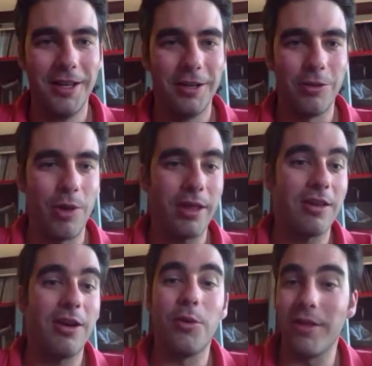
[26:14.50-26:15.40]
to ask
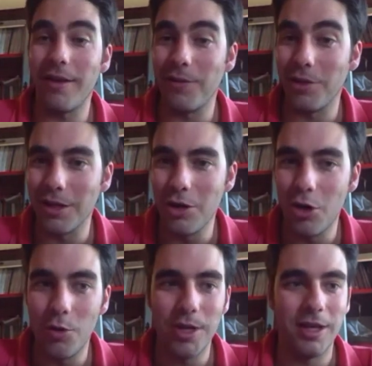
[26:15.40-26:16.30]
how is everything
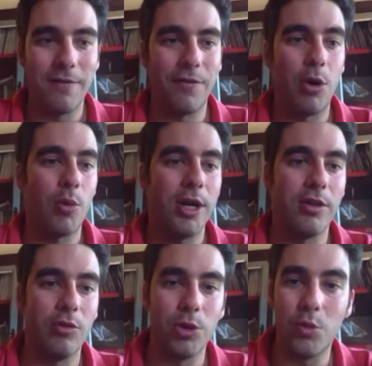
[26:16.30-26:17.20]
going, if our wine is
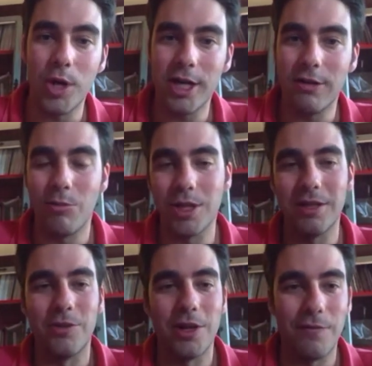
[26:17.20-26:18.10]
doing well, what do
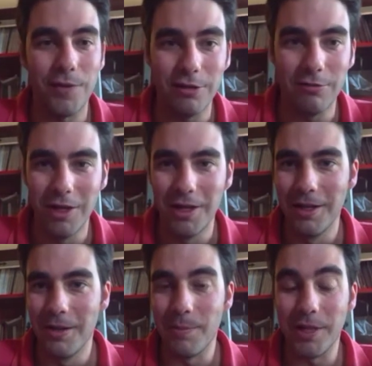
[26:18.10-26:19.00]
they feel.
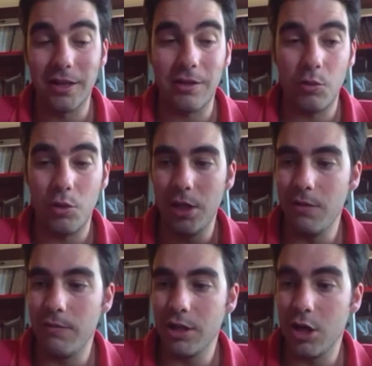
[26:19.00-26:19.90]
But
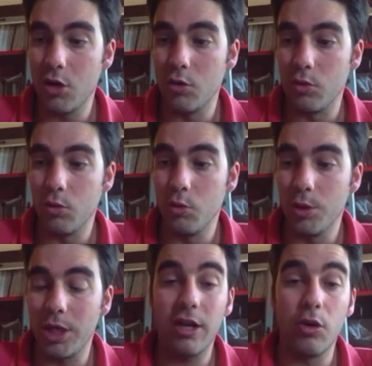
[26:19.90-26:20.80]
even though we
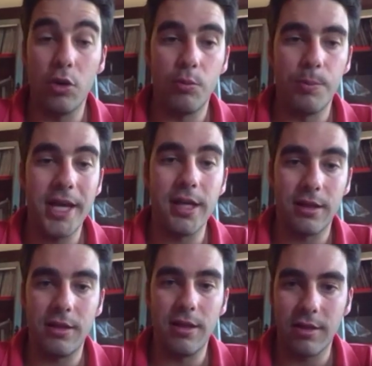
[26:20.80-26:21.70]
can make it
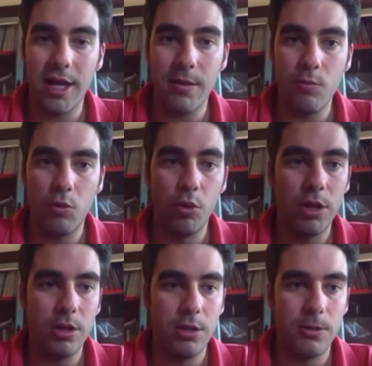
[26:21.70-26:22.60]
this time,
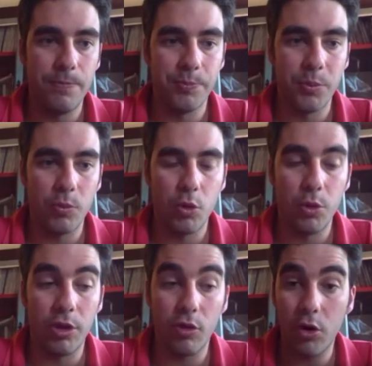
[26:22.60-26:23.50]
we
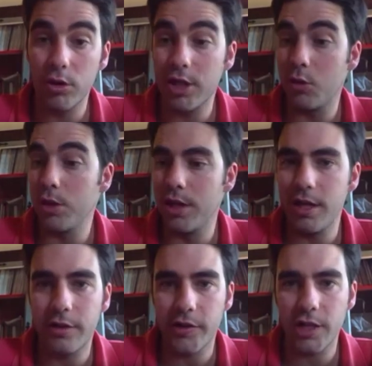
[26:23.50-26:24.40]
saw that with the
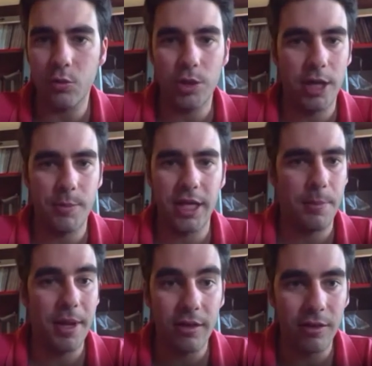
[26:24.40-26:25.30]
internet we can make
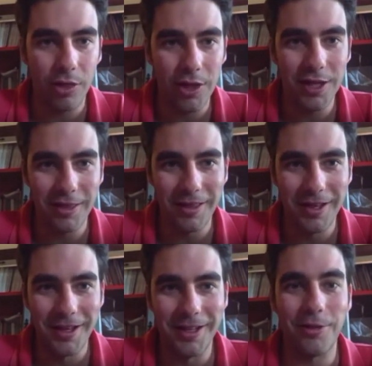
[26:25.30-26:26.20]
amazing things.
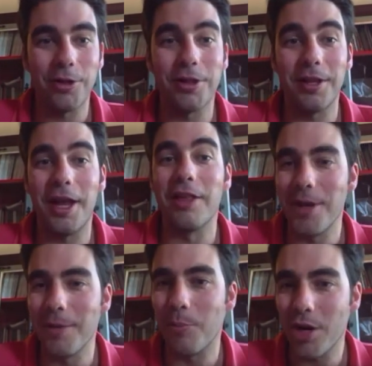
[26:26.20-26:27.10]
It's not as
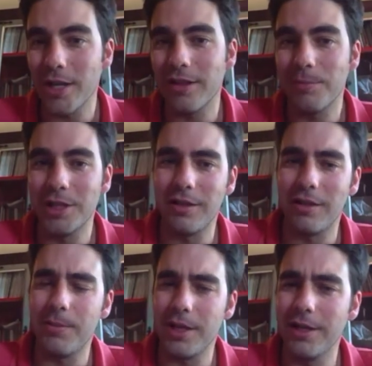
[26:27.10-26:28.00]
being present, but it's a
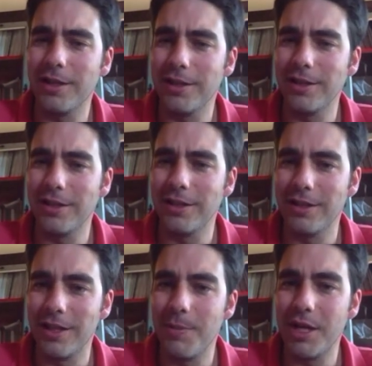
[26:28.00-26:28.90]

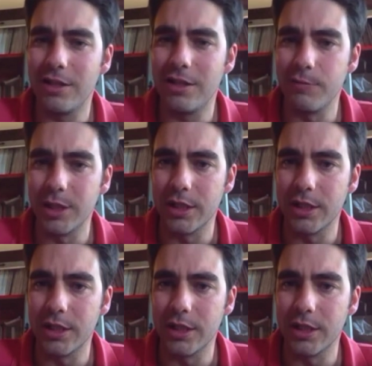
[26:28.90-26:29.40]
big achievement.